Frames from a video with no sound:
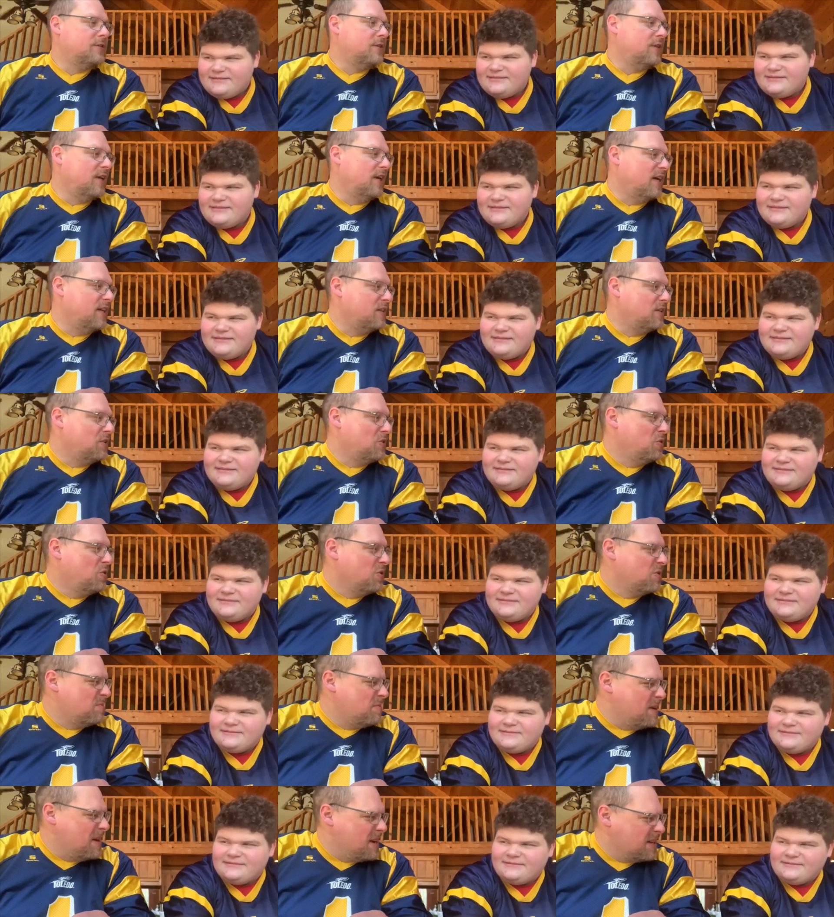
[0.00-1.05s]
Speaker 1: They got their
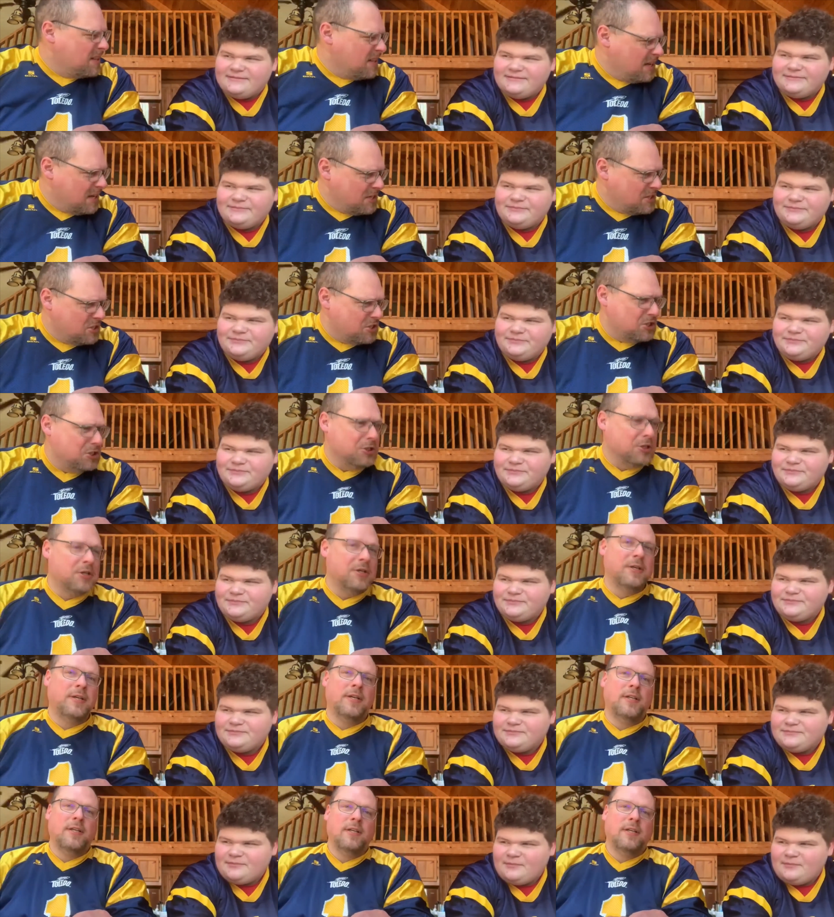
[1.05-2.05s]
quarterback last year.